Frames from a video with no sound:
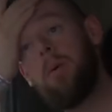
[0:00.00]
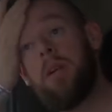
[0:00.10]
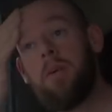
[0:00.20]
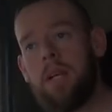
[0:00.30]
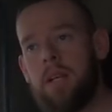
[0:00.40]
we
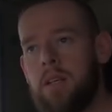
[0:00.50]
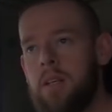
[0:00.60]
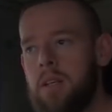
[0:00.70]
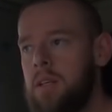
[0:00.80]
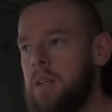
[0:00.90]
doing?
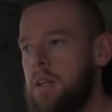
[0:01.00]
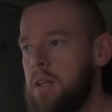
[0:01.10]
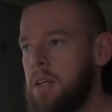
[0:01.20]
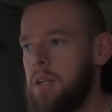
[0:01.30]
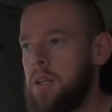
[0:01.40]

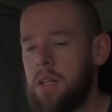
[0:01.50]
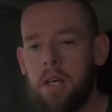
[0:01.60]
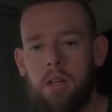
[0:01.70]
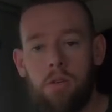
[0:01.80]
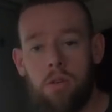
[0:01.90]

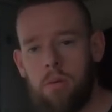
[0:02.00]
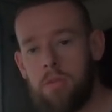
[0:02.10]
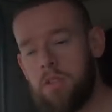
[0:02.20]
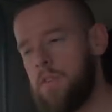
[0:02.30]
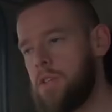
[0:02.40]
Thank you so
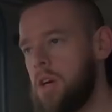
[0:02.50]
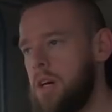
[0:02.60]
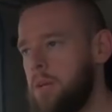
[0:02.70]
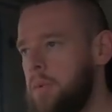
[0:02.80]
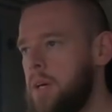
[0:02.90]
much for
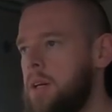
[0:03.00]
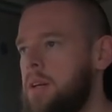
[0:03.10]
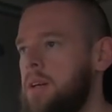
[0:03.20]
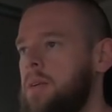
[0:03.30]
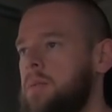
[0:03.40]
joining me.
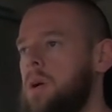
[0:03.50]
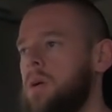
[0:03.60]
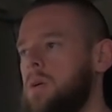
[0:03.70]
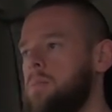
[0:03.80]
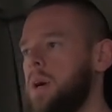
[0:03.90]

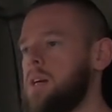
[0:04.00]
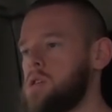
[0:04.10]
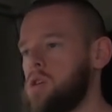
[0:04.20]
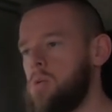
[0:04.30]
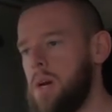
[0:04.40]
Welcome back
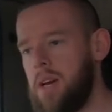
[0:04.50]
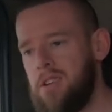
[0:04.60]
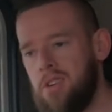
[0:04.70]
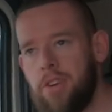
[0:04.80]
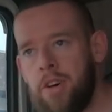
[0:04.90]
to
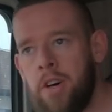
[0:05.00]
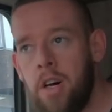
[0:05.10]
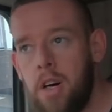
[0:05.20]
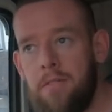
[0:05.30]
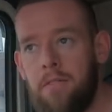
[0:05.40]
another
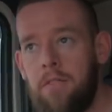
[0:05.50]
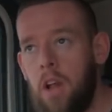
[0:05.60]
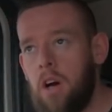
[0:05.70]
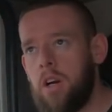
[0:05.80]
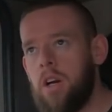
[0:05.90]

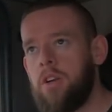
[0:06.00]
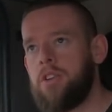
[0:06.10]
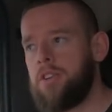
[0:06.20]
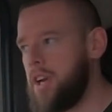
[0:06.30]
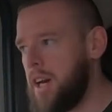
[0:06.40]
vlog, another
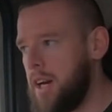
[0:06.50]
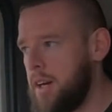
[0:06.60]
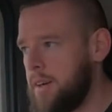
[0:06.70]
day.